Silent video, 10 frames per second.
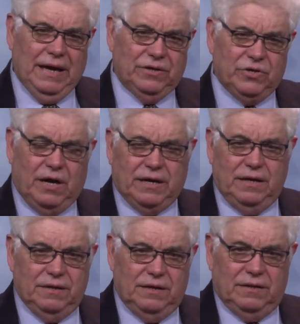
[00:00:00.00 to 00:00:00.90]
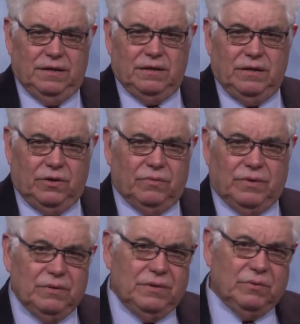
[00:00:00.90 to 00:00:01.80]
in talking, that you know,
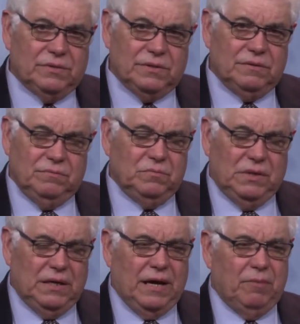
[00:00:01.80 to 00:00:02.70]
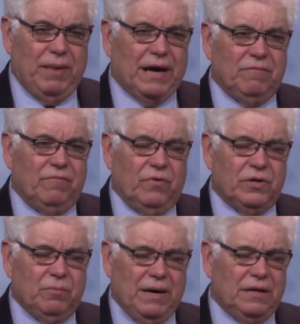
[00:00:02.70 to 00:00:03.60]
the, there was a lot of back and
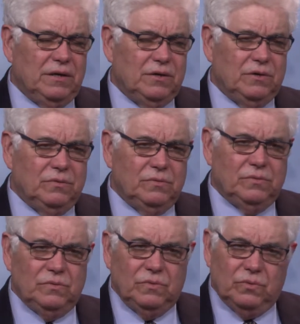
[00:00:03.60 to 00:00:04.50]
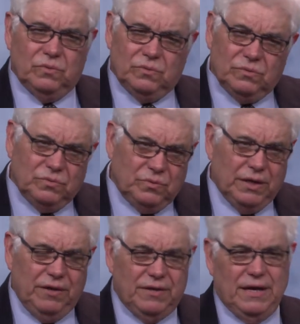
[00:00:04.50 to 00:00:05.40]
forth about, you know,
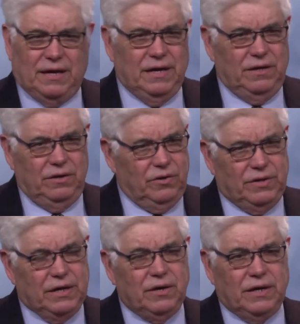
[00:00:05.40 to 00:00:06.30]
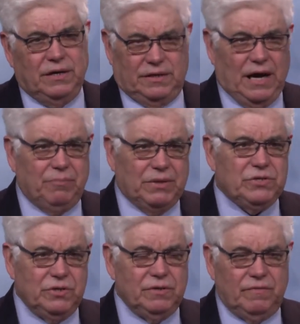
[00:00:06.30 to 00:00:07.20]
what do you think? Can you, you think you can adopt
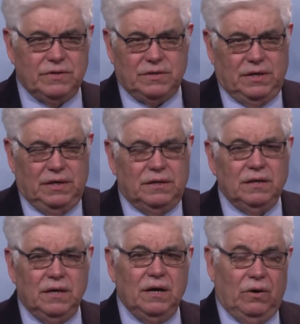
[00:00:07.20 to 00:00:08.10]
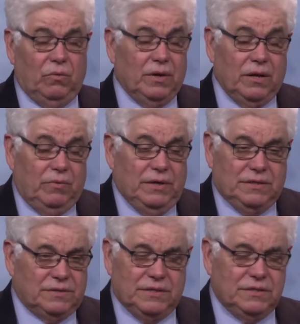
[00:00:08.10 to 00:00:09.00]
this university? And one of the
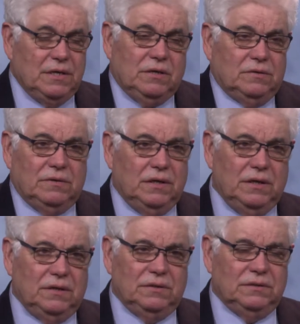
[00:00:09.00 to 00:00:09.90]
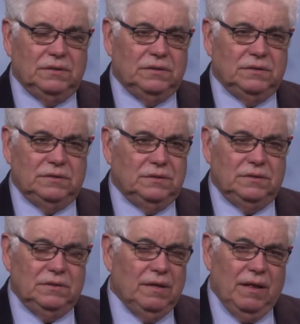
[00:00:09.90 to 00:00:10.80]
regents says, no,
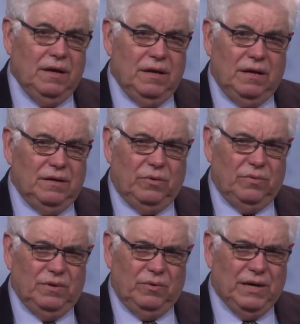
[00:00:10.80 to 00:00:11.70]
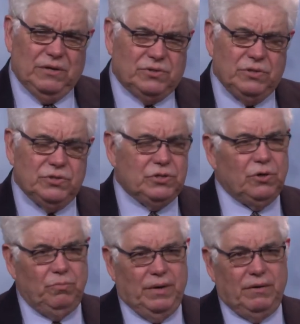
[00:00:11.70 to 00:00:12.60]
uh, Laredo students
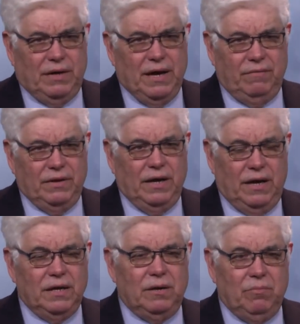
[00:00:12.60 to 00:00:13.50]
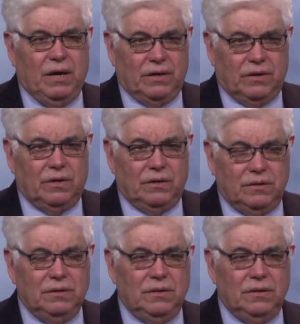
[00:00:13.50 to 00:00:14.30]
don't merit having the A&M moniker.